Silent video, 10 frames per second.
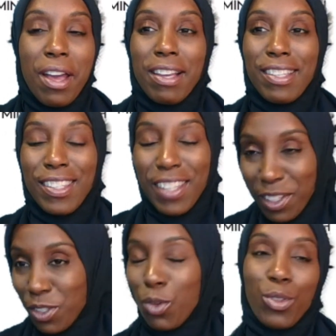since
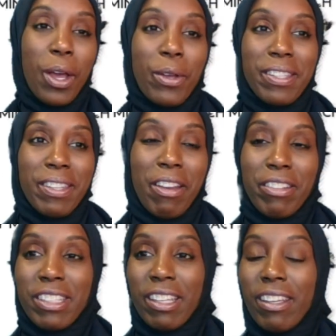
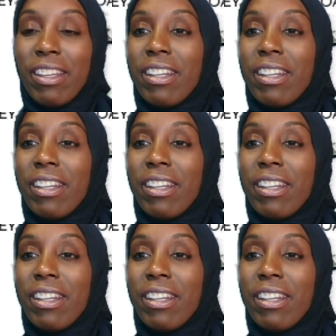2017.